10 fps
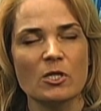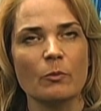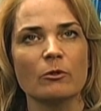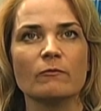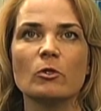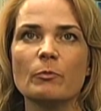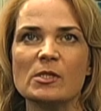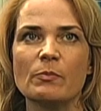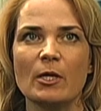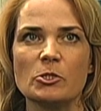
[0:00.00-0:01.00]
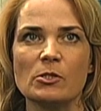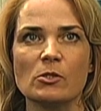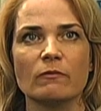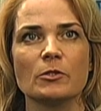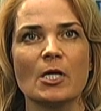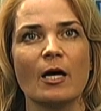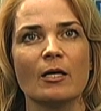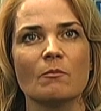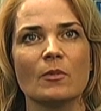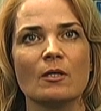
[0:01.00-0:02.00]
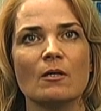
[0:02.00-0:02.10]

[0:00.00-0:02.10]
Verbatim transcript: number of lupus patients over time.